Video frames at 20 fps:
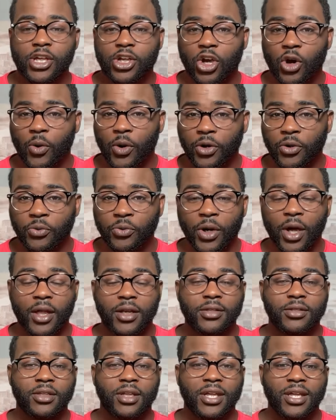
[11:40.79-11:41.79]
go on a
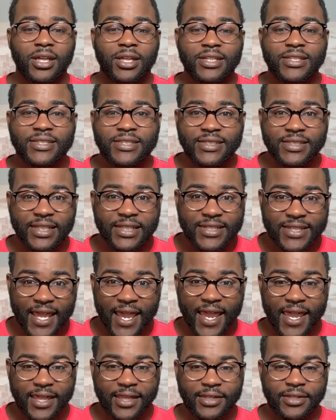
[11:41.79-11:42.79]
run
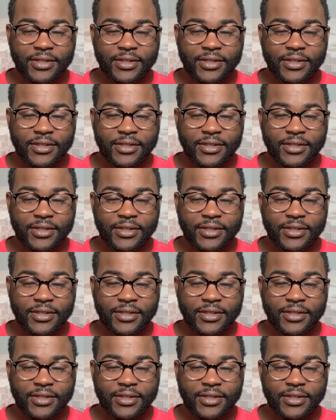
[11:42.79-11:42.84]
today.